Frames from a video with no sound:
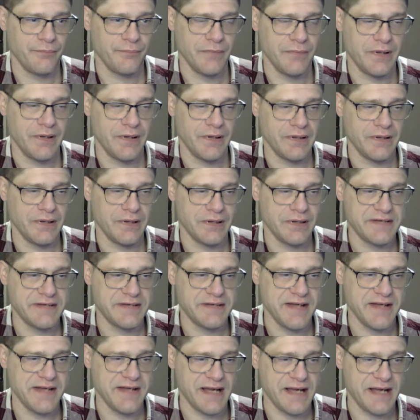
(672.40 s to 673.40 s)
uh,
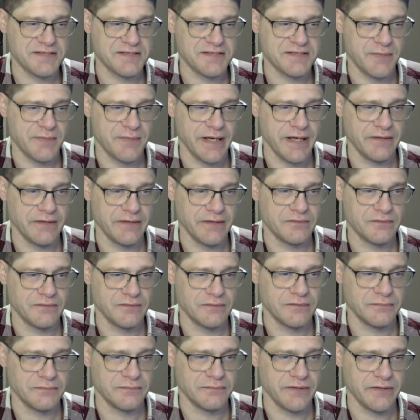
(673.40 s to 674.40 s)
attacks my,
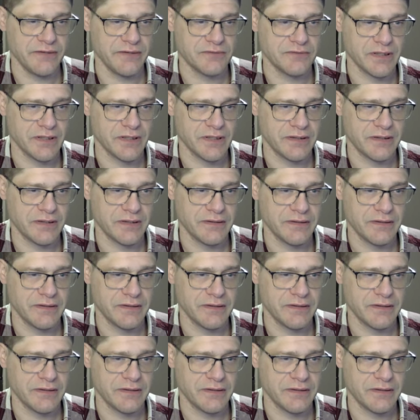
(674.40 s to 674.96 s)
my rook.